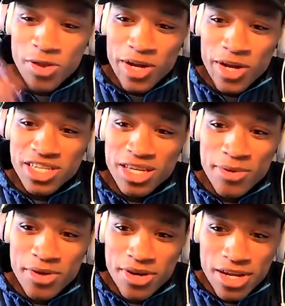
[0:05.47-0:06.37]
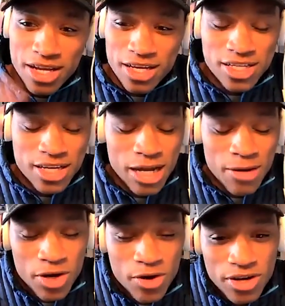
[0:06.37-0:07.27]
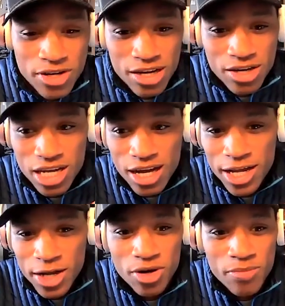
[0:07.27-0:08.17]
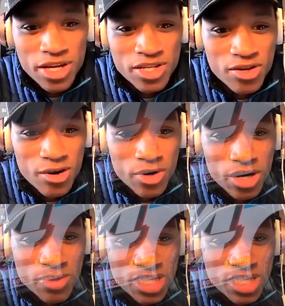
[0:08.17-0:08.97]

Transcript: the racing community. And today we're going down to Eyota, Minnesota. We're going to be